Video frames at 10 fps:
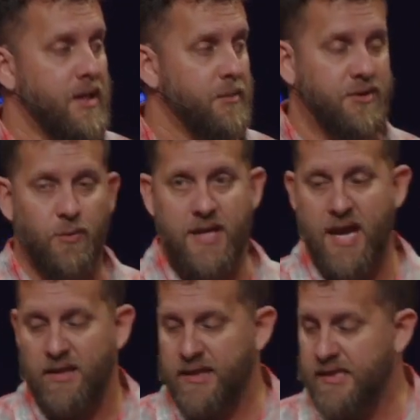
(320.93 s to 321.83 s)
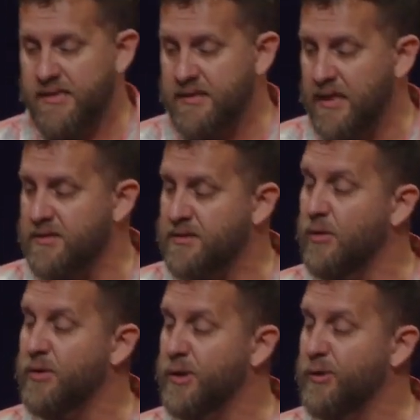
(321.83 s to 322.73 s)
but the reality is it does
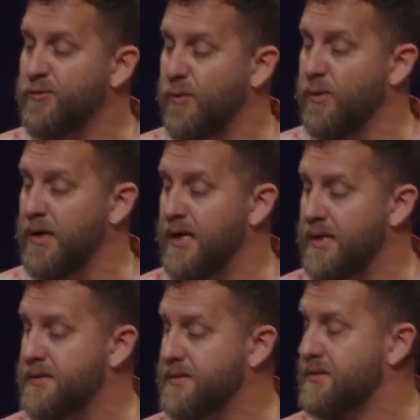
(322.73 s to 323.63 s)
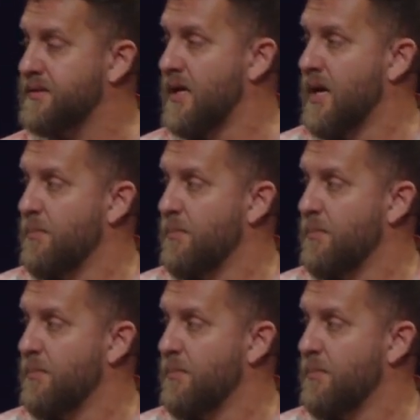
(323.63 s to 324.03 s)
no good for us.